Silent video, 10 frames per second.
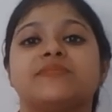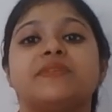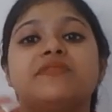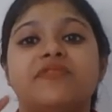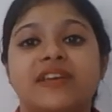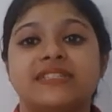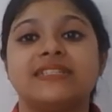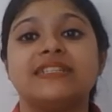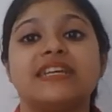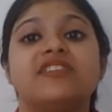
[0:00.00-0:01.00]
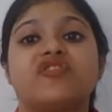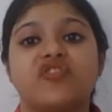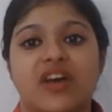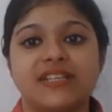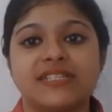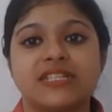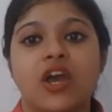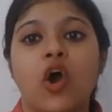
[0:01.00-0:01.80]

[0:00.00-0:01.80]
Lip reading: been vested in trust